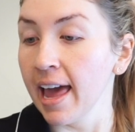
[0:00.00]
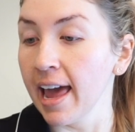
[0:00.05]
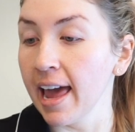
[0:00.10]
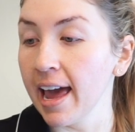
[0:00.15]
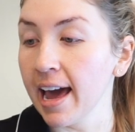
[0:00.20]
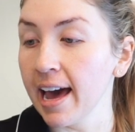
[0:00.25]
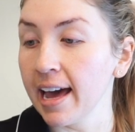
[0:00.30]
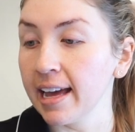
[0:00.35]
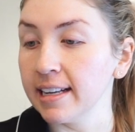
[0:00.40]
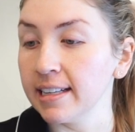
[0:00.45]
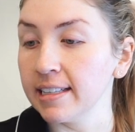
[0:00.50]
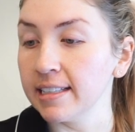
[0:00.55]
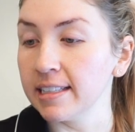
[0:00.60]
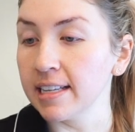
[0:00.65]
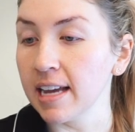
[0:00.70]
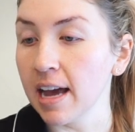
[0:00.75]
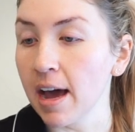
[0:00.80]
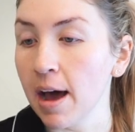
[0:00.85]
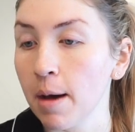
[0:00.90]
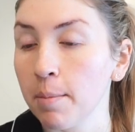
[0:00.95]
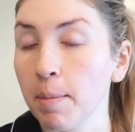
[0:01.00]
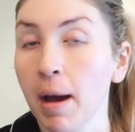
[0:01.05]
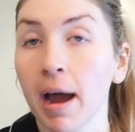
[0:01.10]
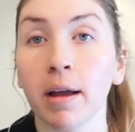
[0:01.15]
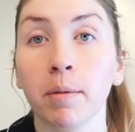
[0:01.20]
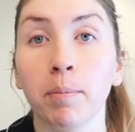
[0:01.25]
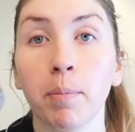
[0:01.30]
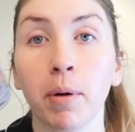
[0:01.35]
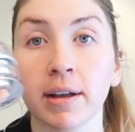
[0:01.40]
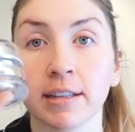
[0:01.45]
and
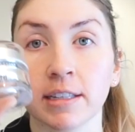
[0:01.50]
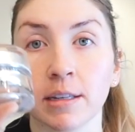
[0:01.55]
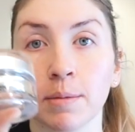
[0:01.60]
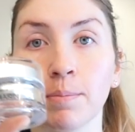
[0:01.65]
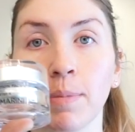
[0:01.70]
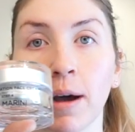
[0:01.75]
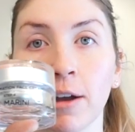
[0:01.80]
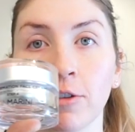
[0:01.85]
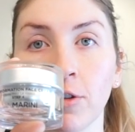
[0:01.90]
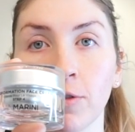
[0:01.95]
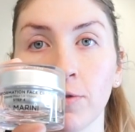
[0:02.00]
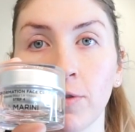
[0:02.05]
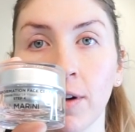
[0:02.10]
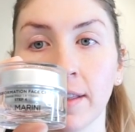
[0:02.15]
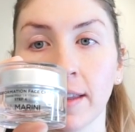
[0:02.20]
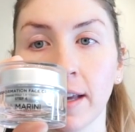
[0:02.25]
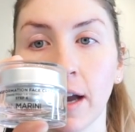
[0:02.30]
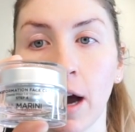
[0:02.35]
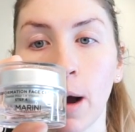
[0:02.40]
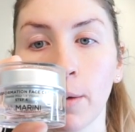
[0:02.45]
I put some budget-friendly